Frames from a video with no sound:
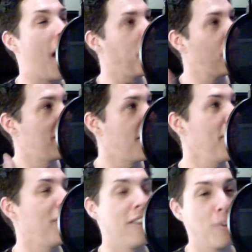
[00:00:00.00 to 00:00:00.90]
I'm going to tell
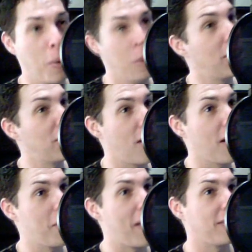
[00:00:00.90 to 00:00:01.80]
you, this is what we're going to
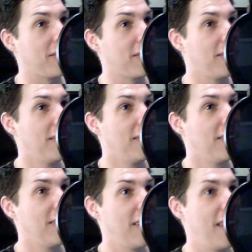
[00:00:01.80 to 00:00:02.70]
talk about.
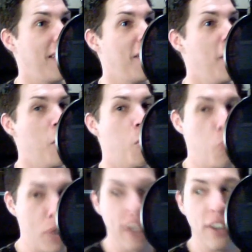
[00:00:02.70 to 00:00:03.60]
Okay,
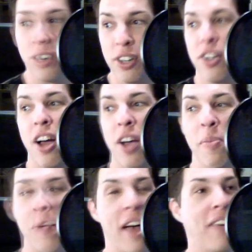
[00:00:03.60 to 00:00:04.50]
we are going to talk
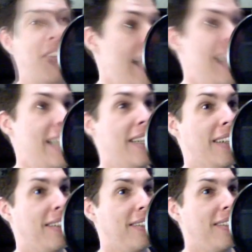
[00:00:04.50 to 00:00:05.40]
about Haiti
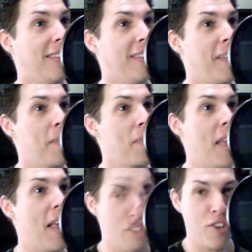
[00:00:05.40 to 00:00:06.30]

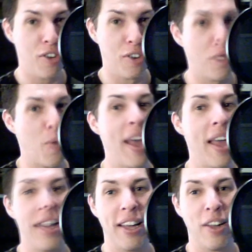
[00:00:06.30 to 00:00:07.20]
and the
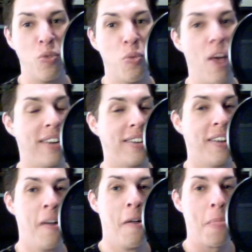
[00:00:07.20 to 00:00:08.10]
earthquake and
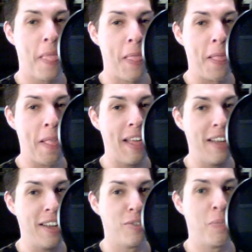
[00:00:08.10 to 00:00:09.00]
what
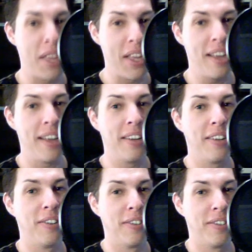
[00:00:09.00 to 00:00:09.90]
is
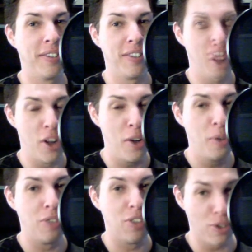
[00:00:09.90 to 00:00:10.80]
being,
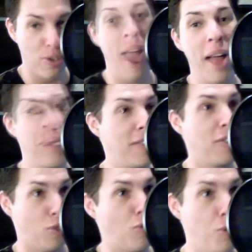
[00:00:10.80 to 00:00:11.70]
described as a
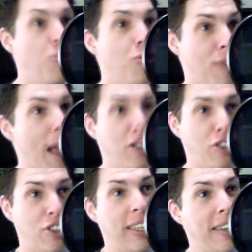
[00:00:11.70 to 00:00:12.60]
true
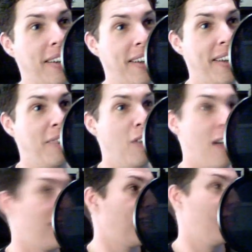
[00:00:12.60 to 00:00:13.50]
tragedy,
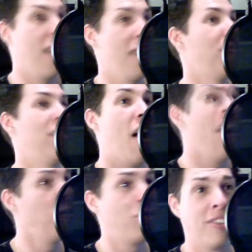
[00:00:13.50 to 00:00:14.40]
loss of life in the
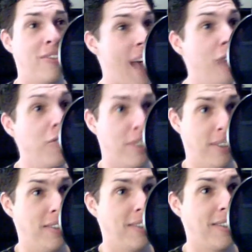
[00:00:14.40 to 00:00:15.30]
hundreds of
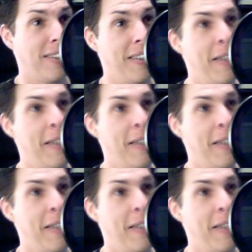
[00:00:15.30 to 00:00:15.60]
thousands.